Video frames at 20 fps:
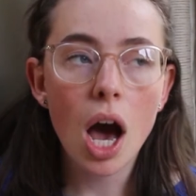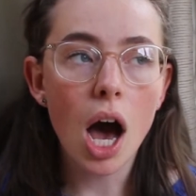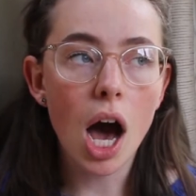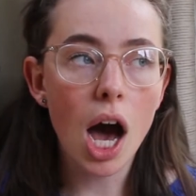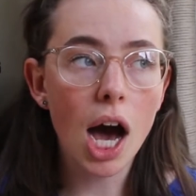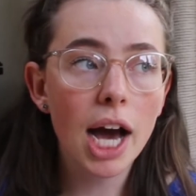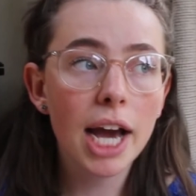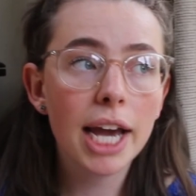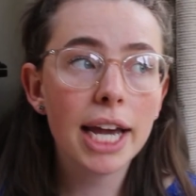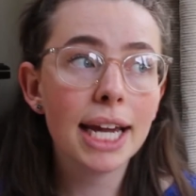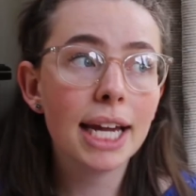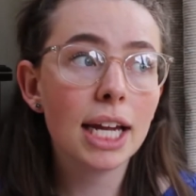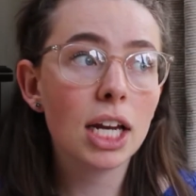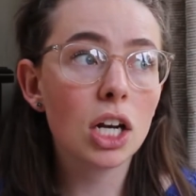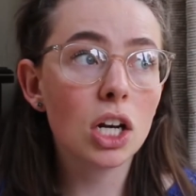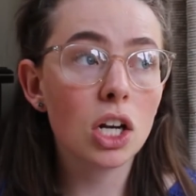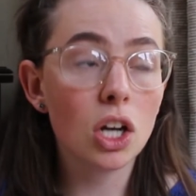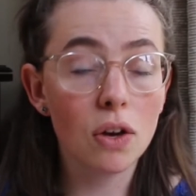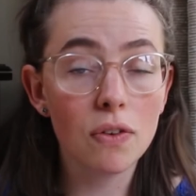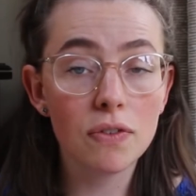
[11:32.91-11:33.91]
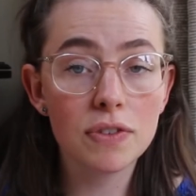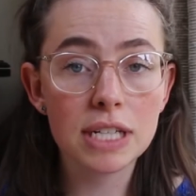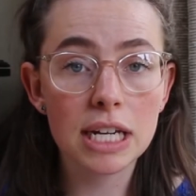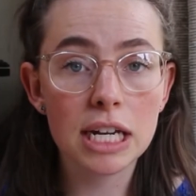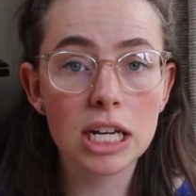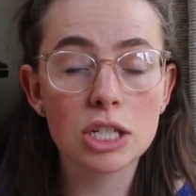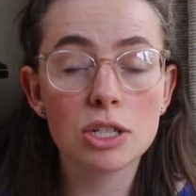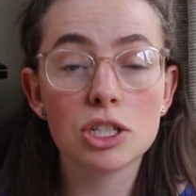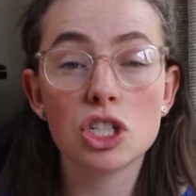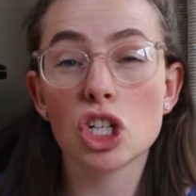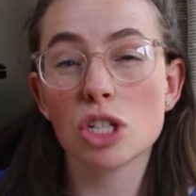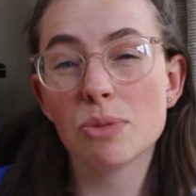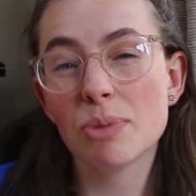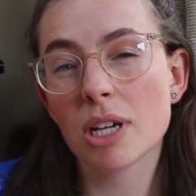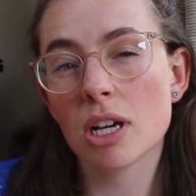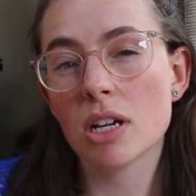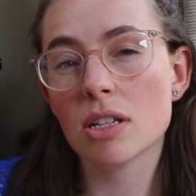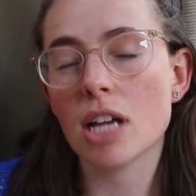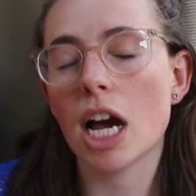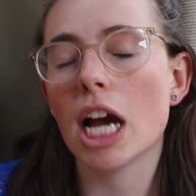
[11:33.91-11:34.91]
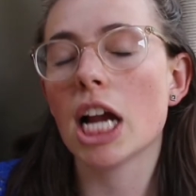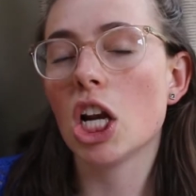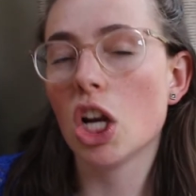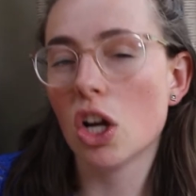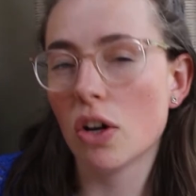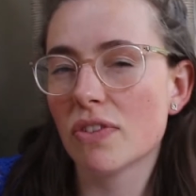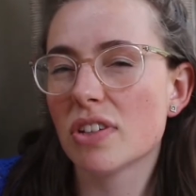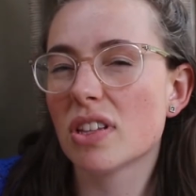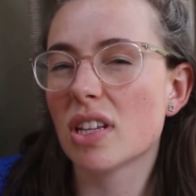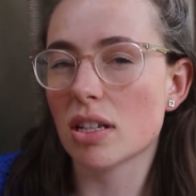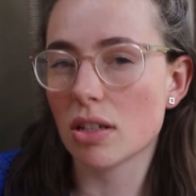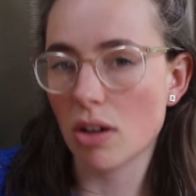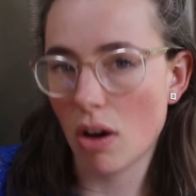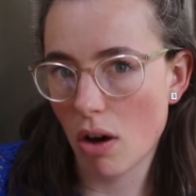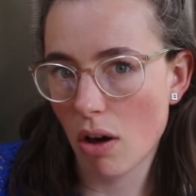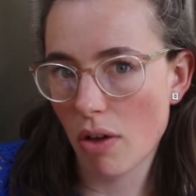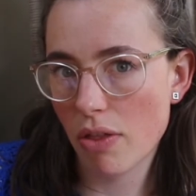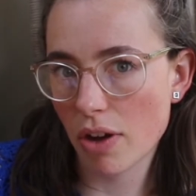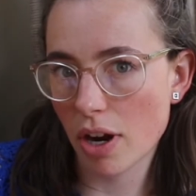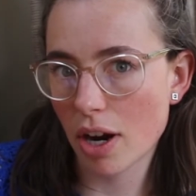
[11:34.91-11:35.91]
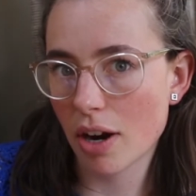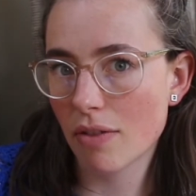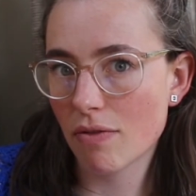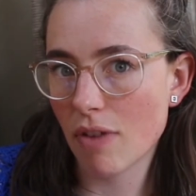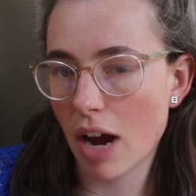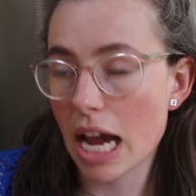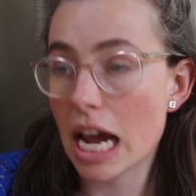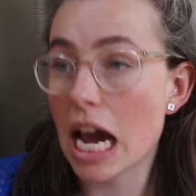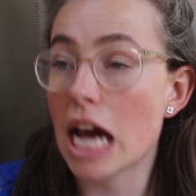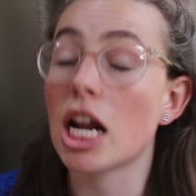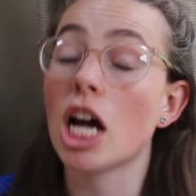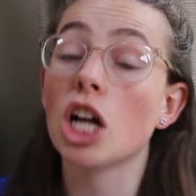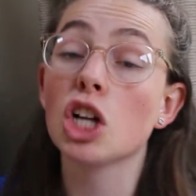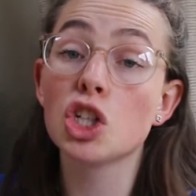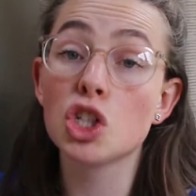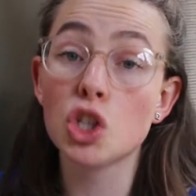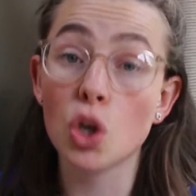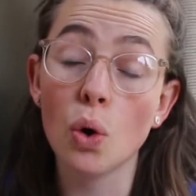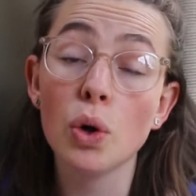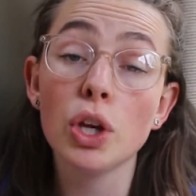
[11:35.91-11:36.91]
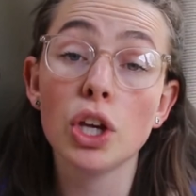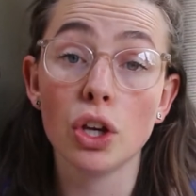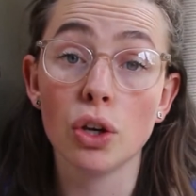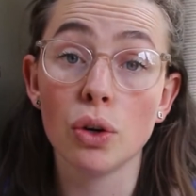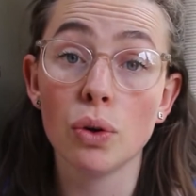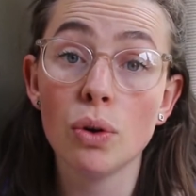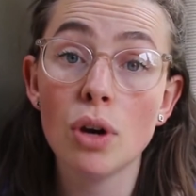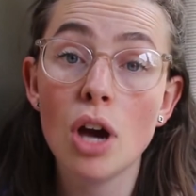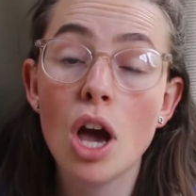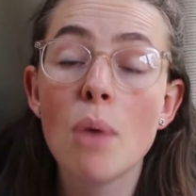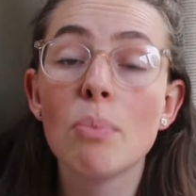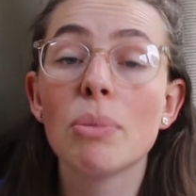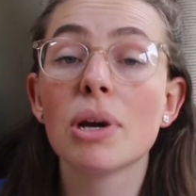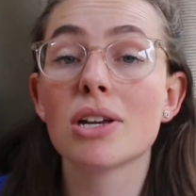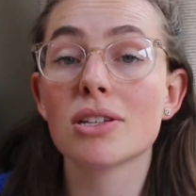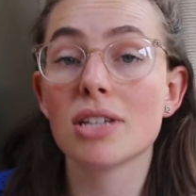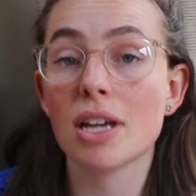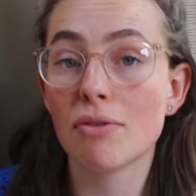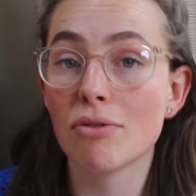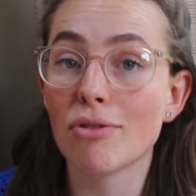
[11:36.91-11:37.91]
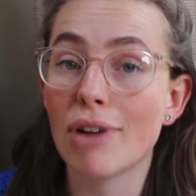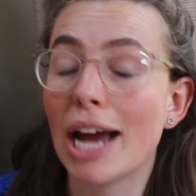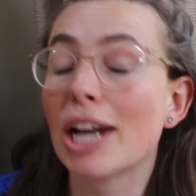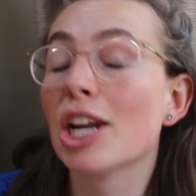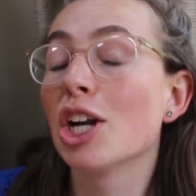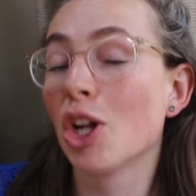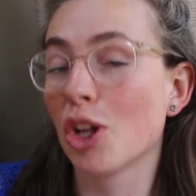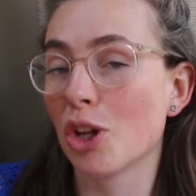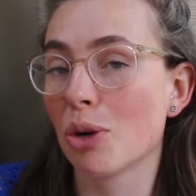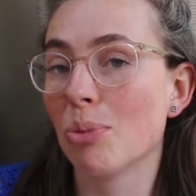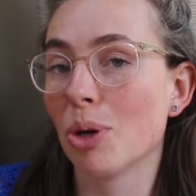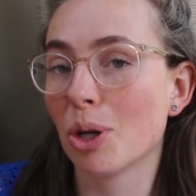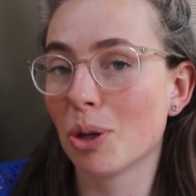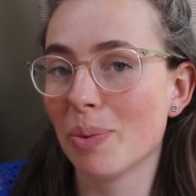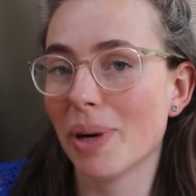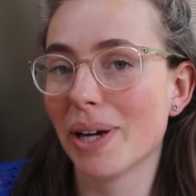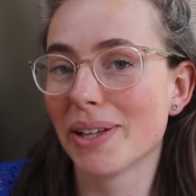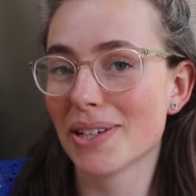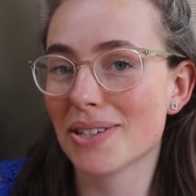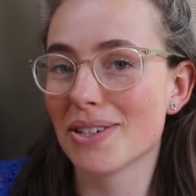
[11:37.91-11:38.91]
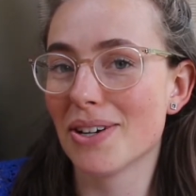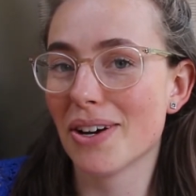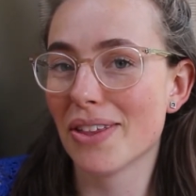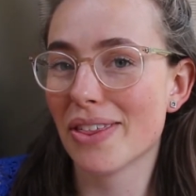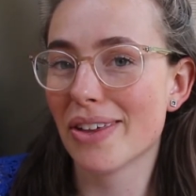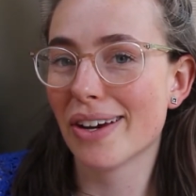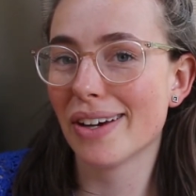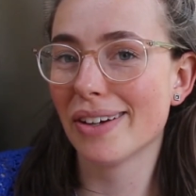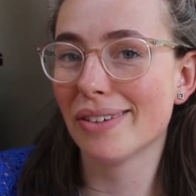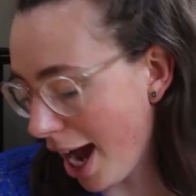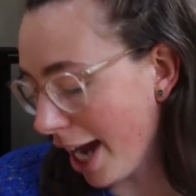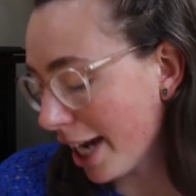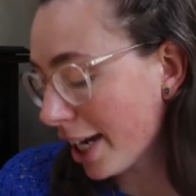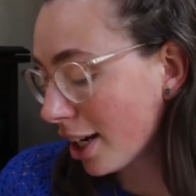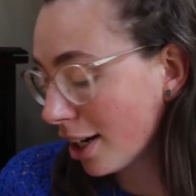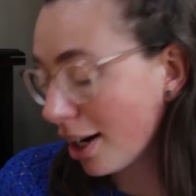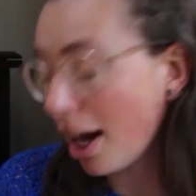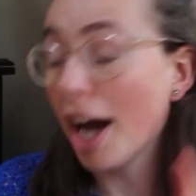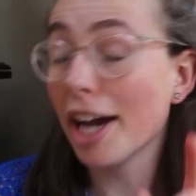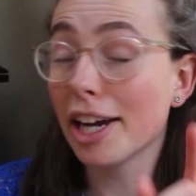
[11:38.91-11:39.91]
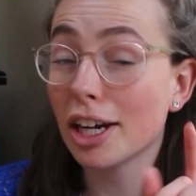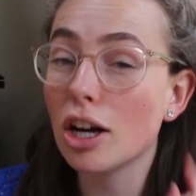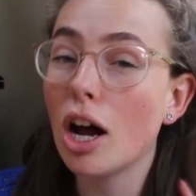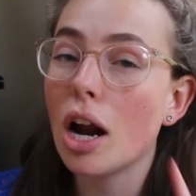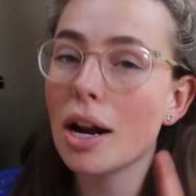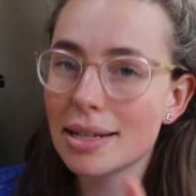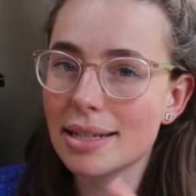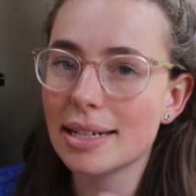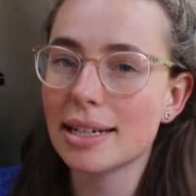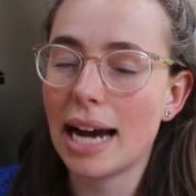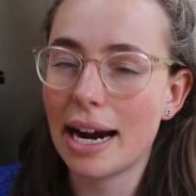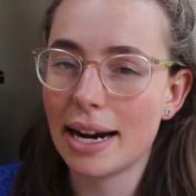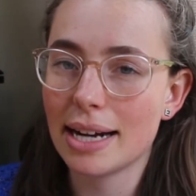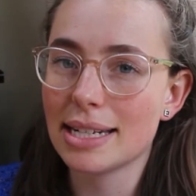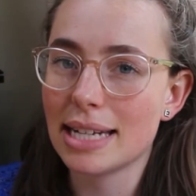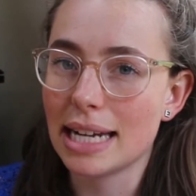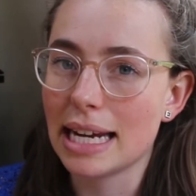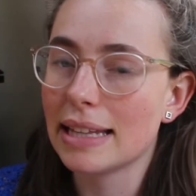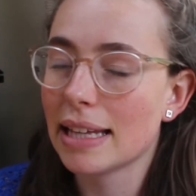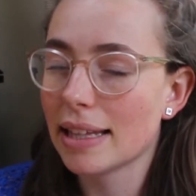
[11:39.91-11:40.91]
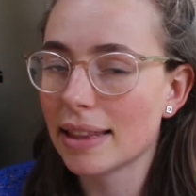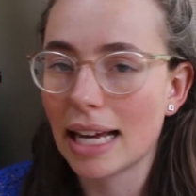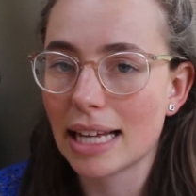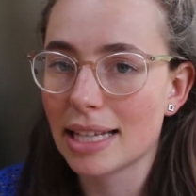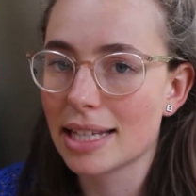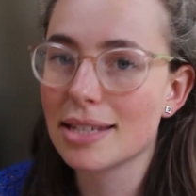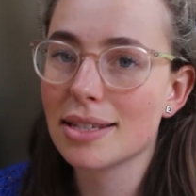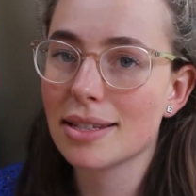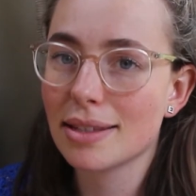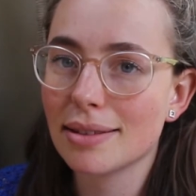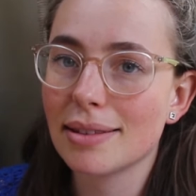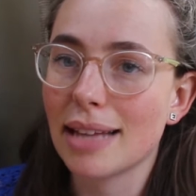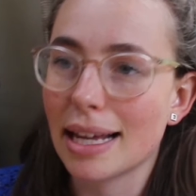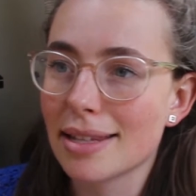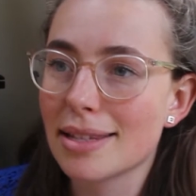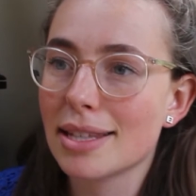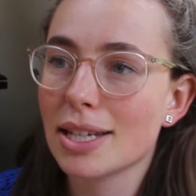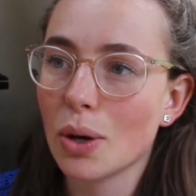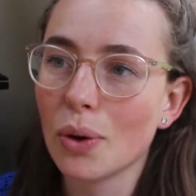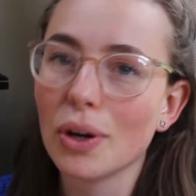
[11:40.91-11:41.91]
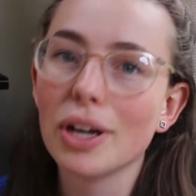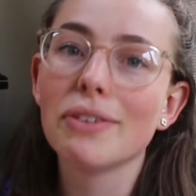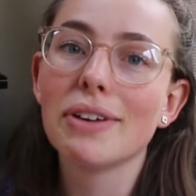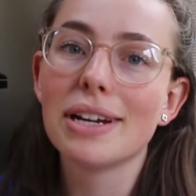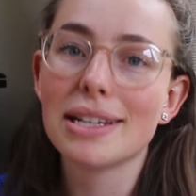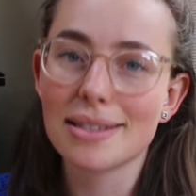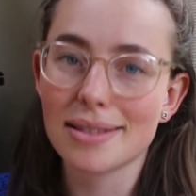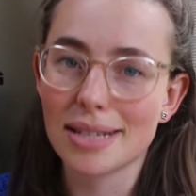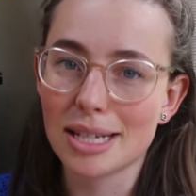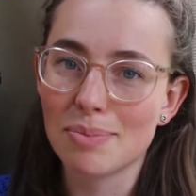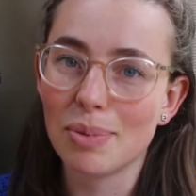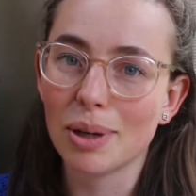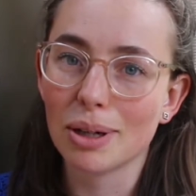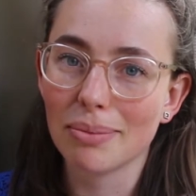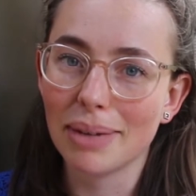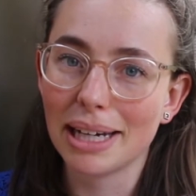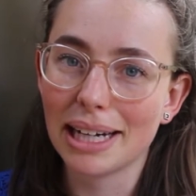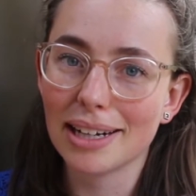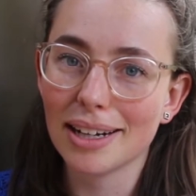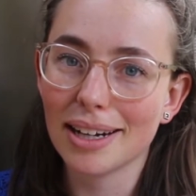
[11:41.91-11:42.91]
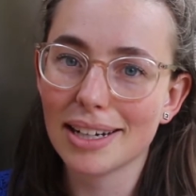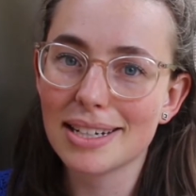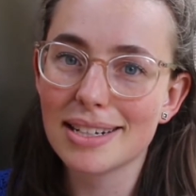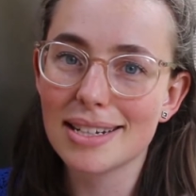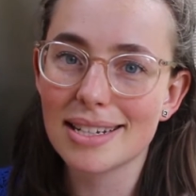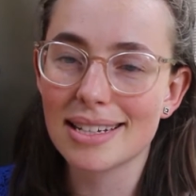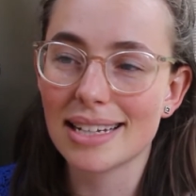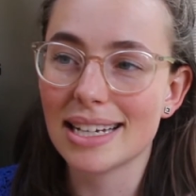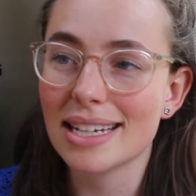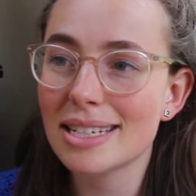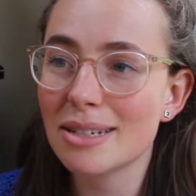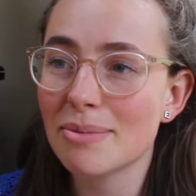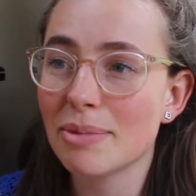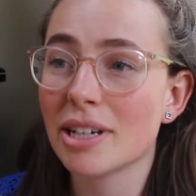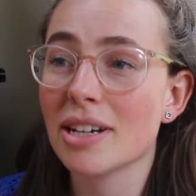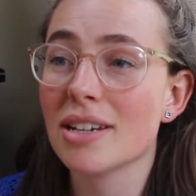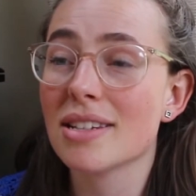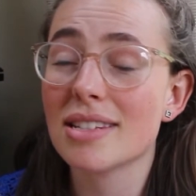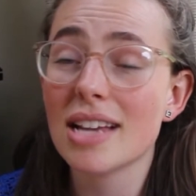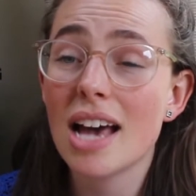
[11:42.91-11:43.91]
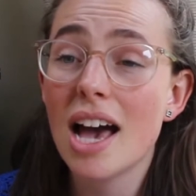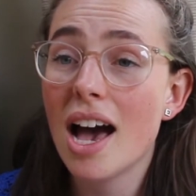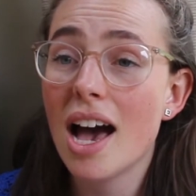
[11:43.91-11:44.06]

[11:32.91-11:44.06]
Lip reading: I loved it just because I loved this author, right? And I'll show you because I've read another book by this author. I can honestly guarantee that that's the only reason this book made it onto this list, because